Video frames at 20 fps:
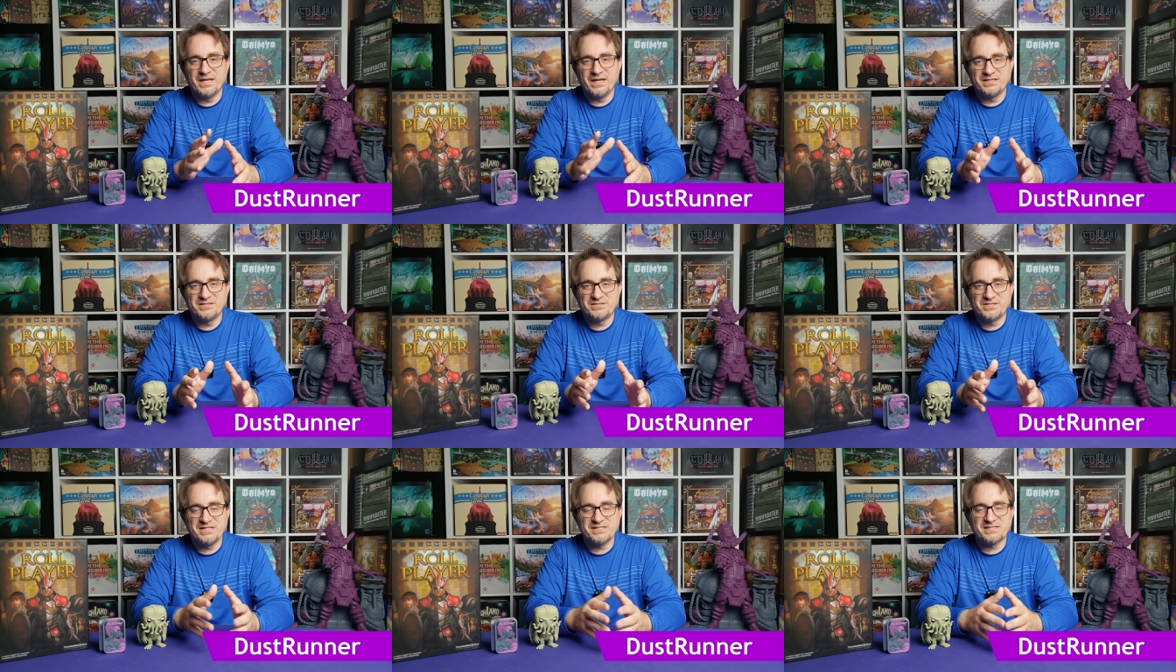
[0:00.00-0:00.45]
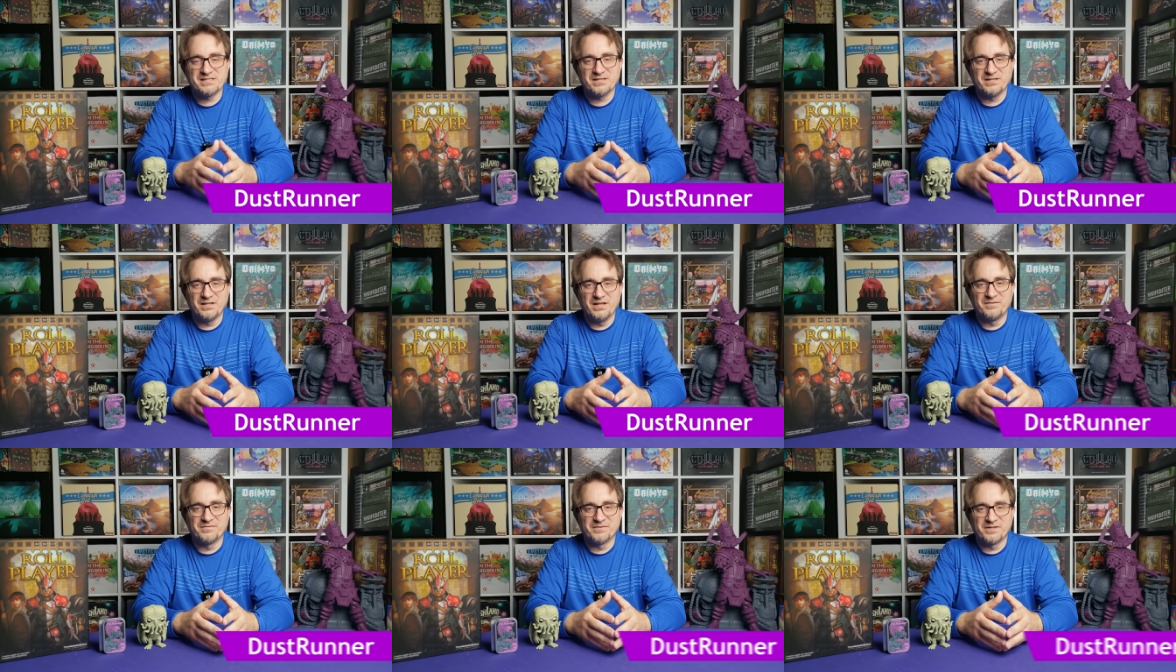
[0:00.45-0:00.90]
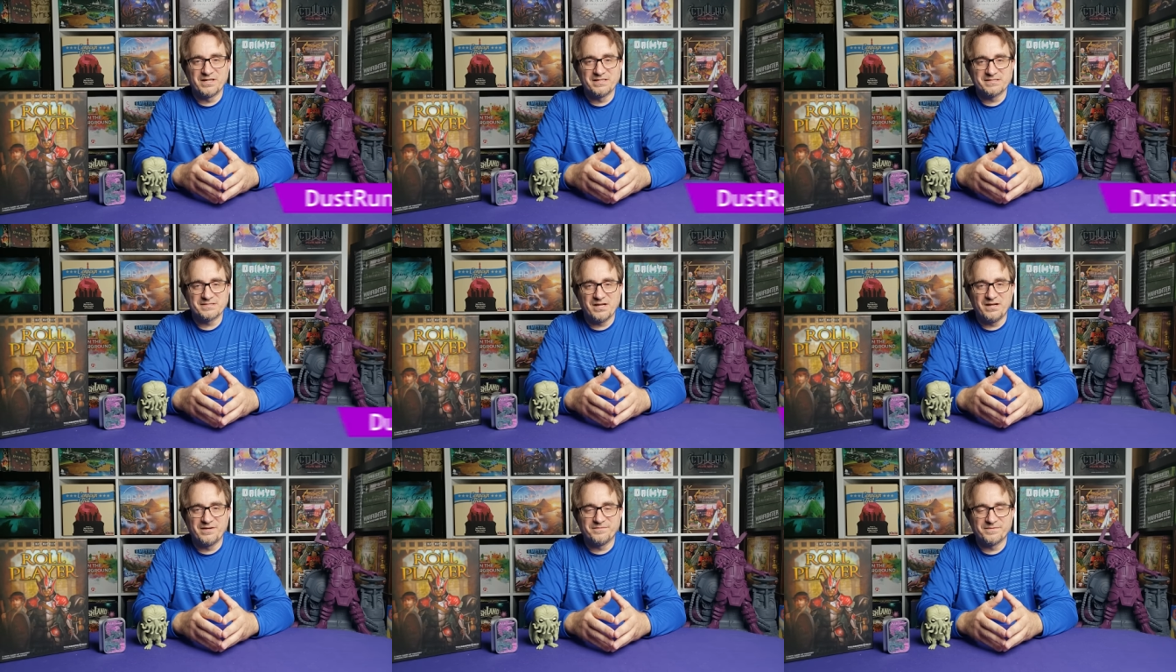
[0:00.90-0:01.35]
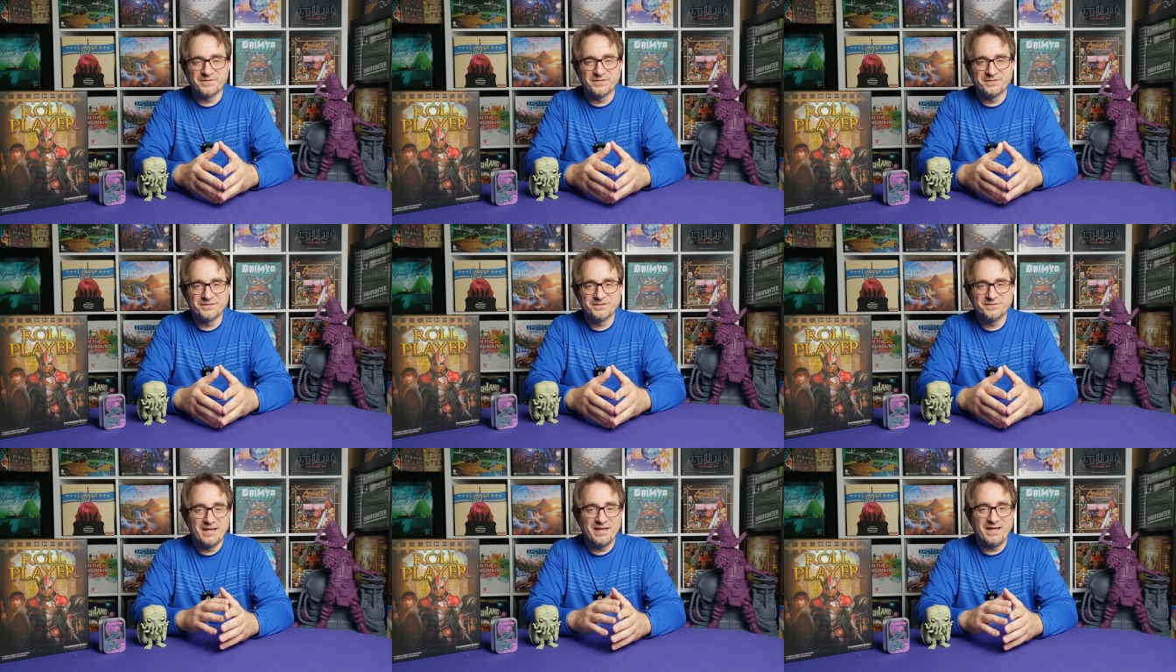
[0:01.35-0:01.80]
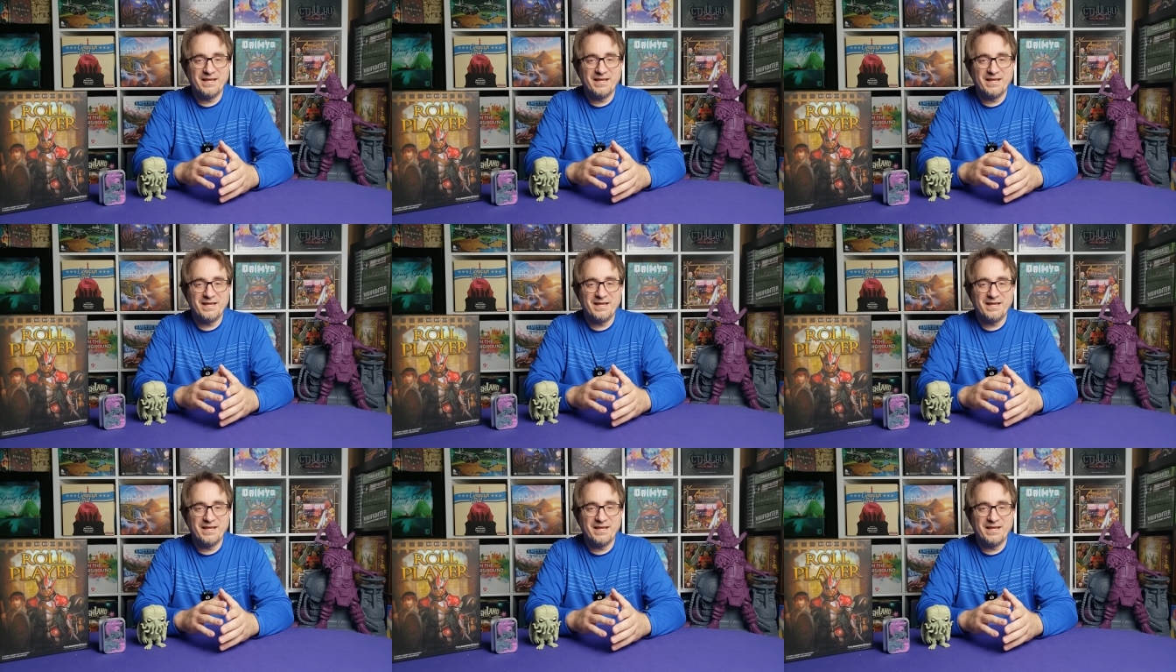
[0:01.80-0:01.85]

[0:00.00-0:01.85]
that Jason Glover has offered.